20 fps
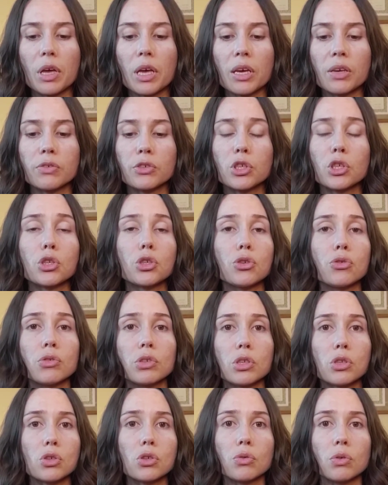If she
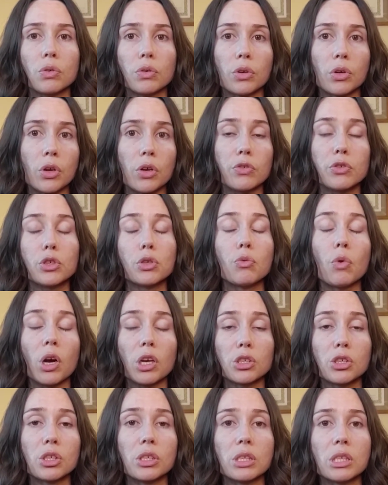chooses to, she
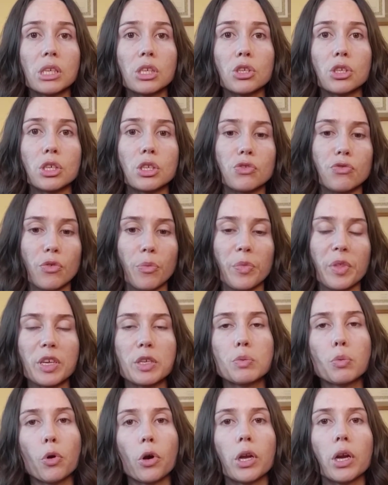washes dishes from
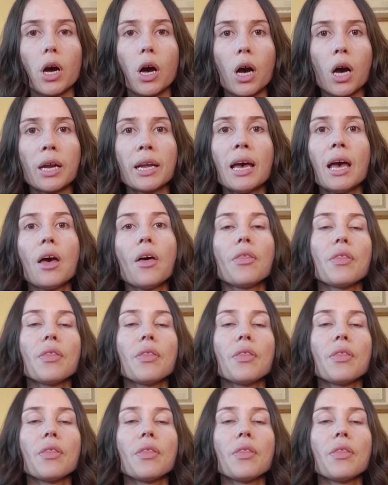this point on,